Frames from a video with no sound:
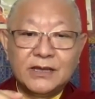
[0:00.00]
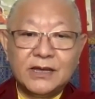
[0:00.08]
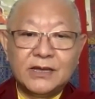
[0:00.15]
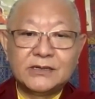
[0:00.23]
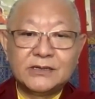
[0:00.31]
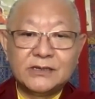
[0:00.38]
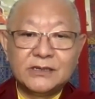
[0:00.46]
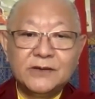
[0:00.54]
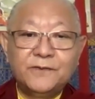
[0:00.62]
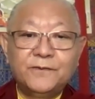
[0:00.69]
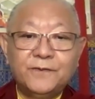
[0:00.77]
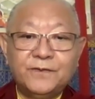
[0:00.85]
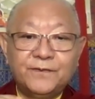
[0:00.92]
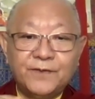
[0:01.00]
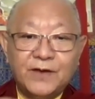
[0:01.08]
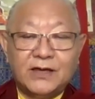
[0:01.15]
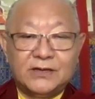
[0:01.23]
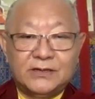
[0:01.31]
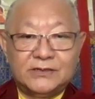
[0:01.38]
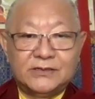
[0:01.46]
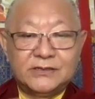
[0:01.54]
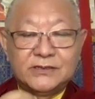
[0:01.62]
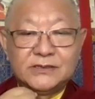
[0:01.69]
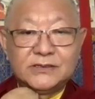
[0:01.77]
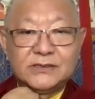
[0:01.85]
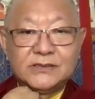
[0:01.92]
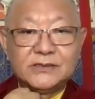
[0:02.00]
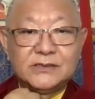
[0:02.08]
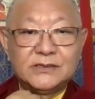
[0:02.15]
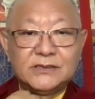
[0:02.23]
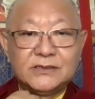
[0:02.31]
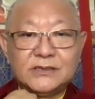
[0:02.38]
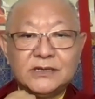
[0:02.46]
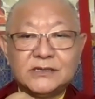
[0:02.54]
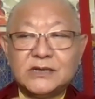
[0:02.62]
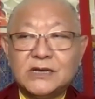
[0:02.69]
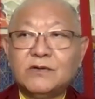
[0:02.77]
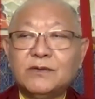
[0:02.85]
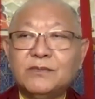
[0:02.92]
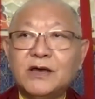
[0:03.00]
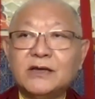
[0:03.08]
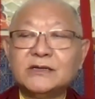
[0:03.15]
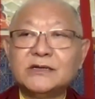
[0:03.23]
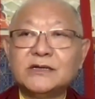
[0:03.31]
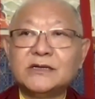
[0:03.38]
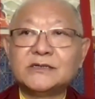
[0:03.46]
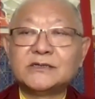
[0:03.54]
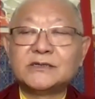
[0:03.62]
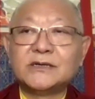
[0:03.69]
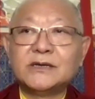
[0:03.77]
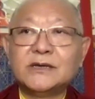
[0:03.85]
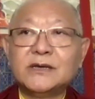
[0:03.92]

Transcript: And if we find that our mind is